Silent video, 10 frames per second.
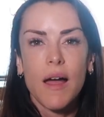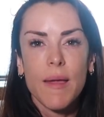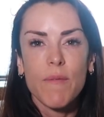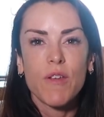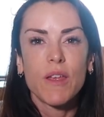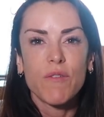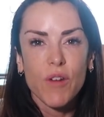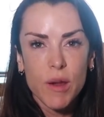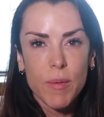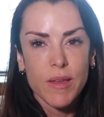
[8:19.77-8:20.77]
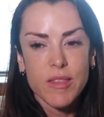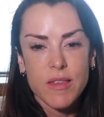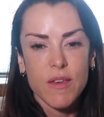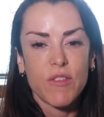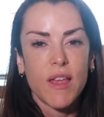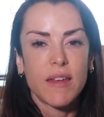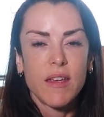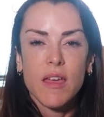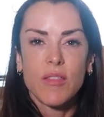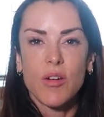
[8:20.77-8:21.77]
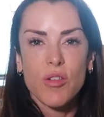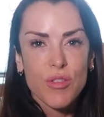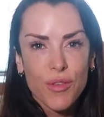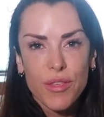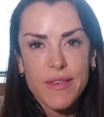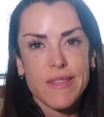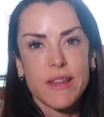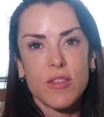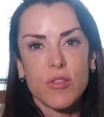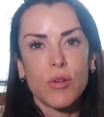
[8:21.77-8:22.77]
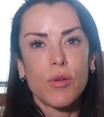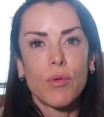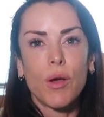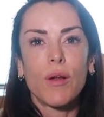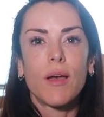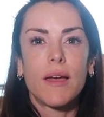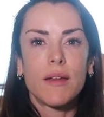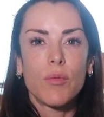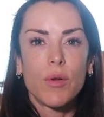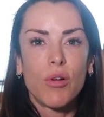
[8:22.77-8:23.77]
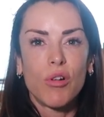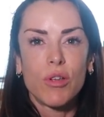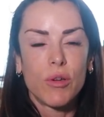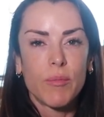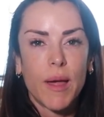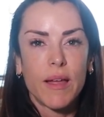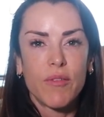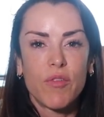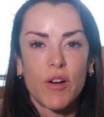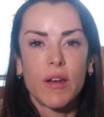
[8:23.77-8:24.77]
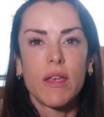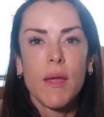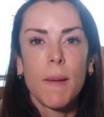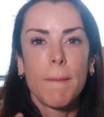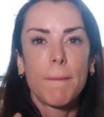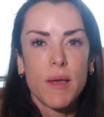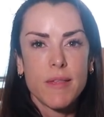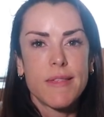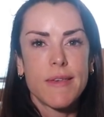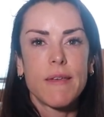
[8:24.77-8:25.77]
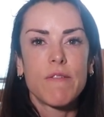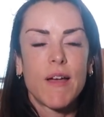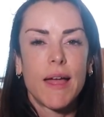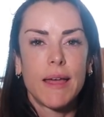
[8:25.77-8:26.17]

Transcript: I am being very positive that there is nothing sinister going on and it will all come back very positive,